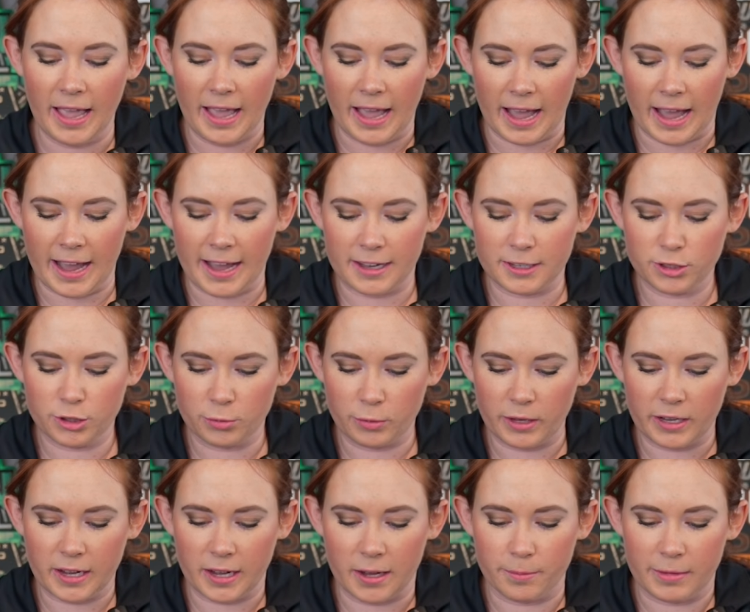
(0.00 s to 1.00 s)
As
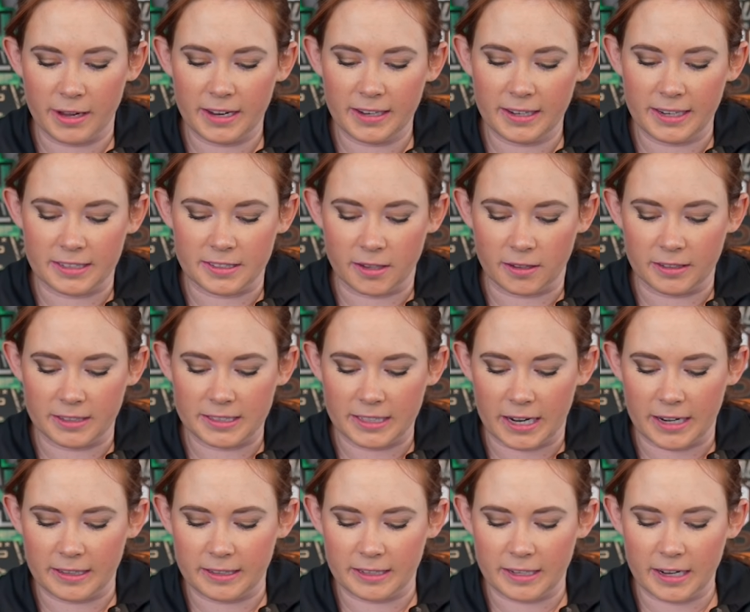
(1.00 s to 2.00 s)
we come in, it's on the
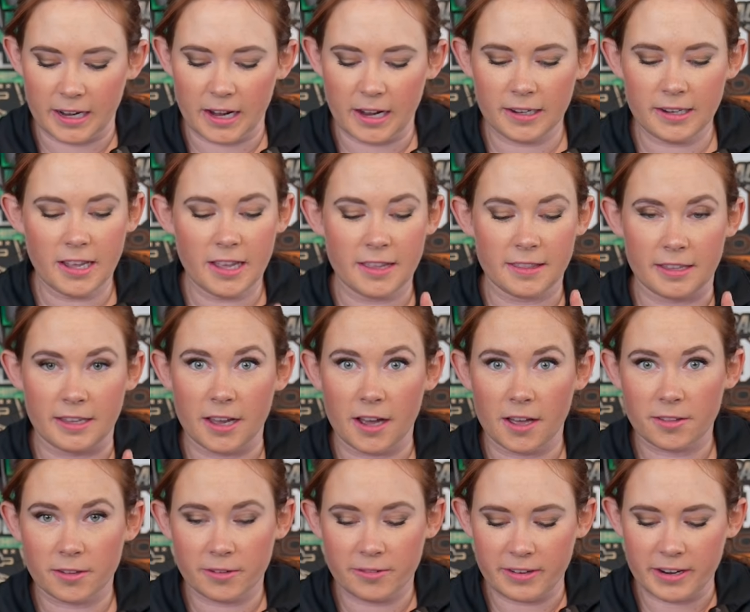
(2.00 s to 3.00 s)
side of the gun. The
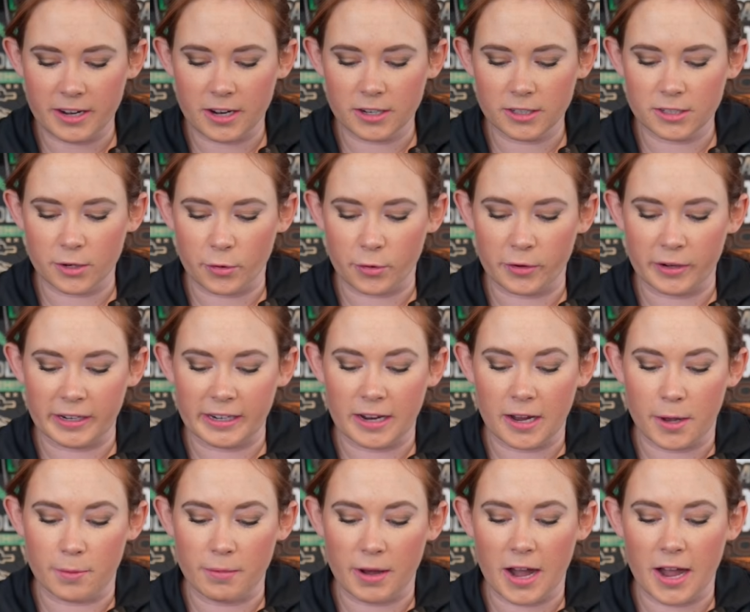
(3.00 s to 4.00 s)
other fingers are going to
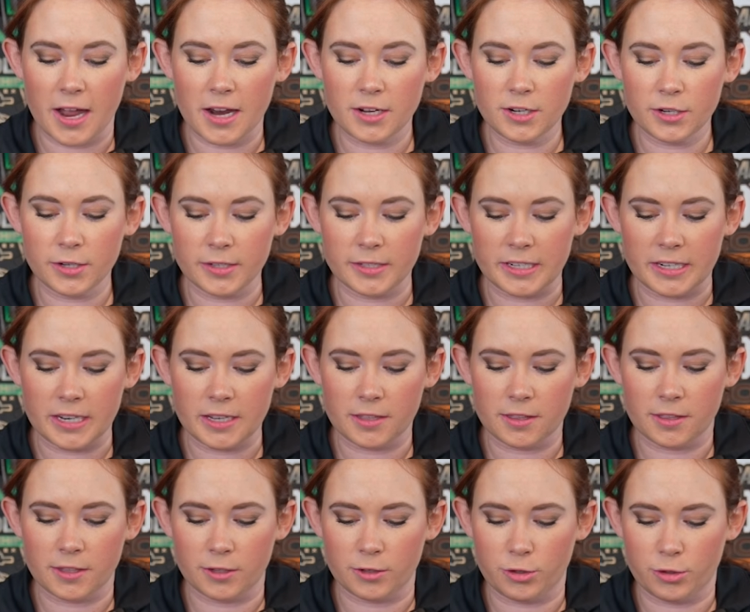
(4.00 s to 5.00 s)
come
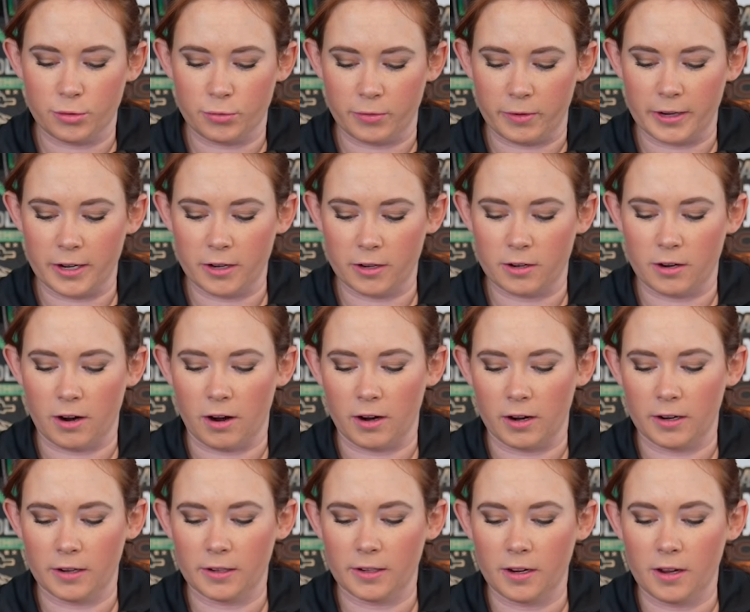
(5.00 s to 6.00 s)
underneath the trigger
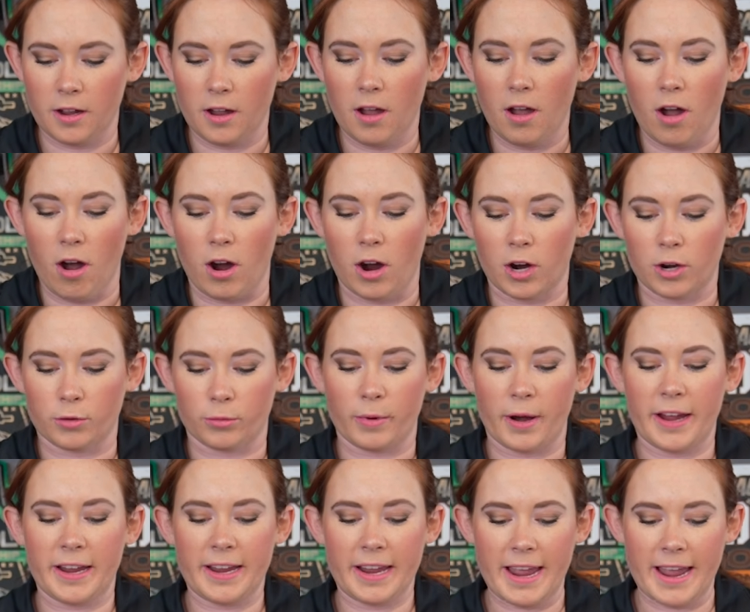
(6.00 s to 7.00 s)
guard. Our
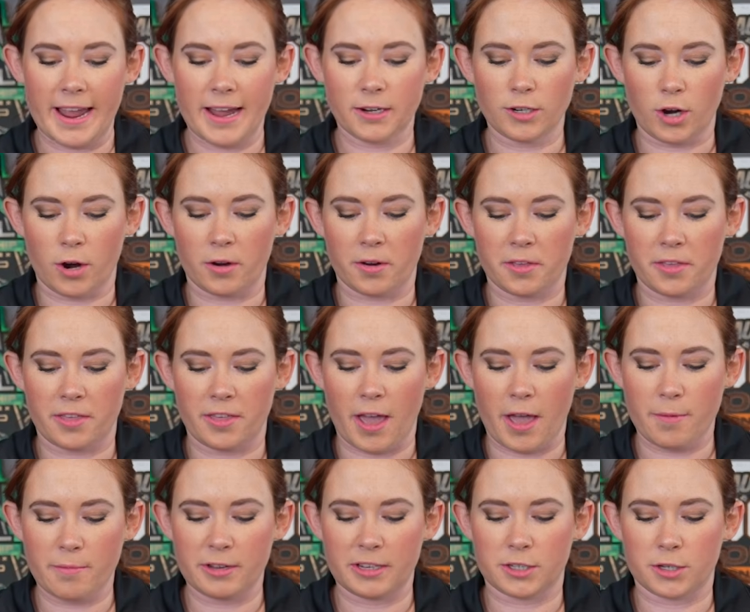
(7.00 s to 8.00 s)
right hand, our
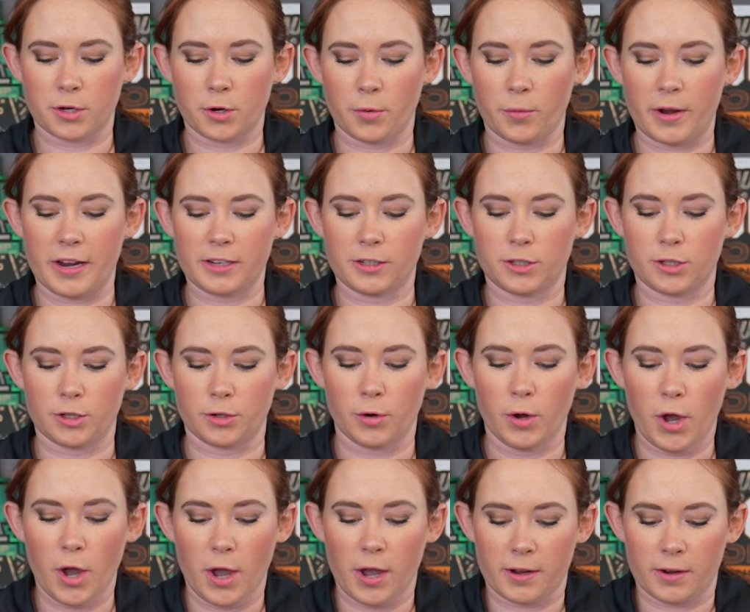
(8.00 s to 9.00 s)
thumb is going to
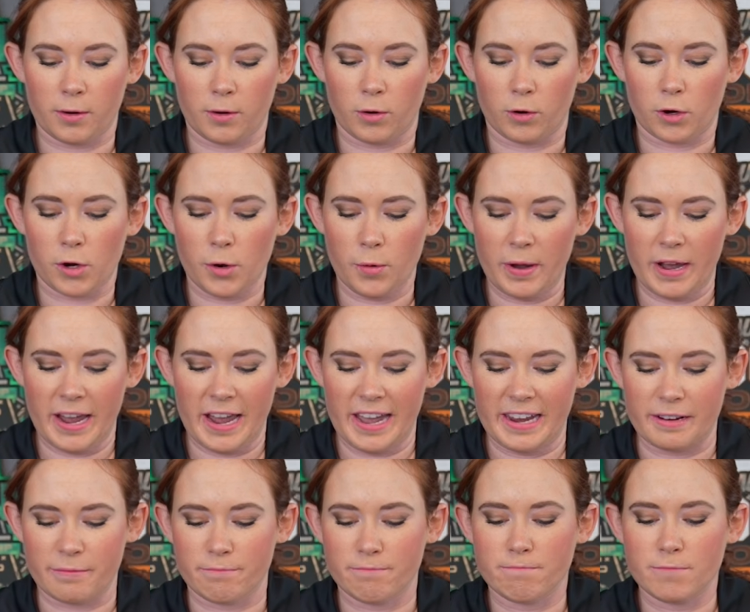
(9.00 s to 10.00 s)
go
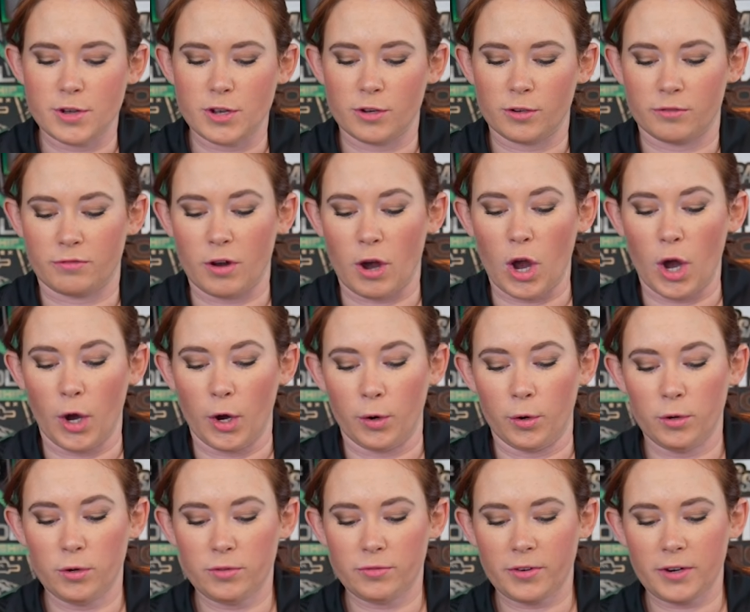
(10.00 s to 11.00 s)
ahead and move
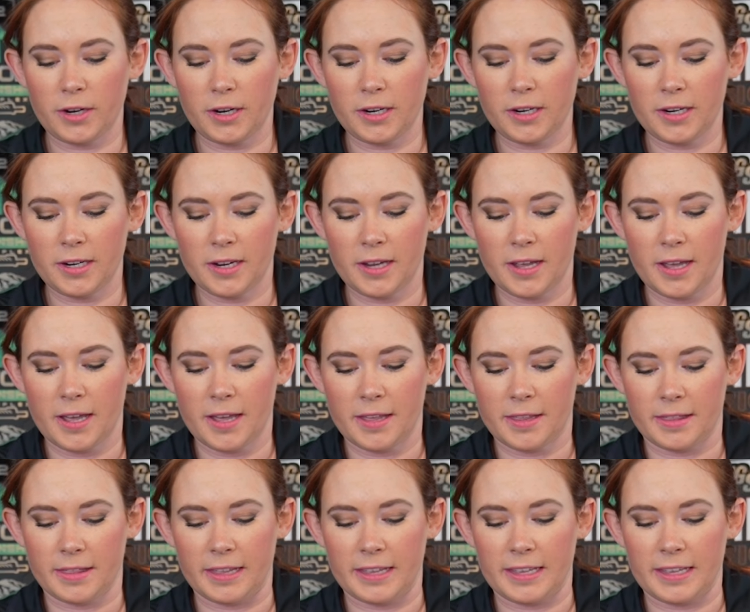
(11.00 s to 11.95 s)
over the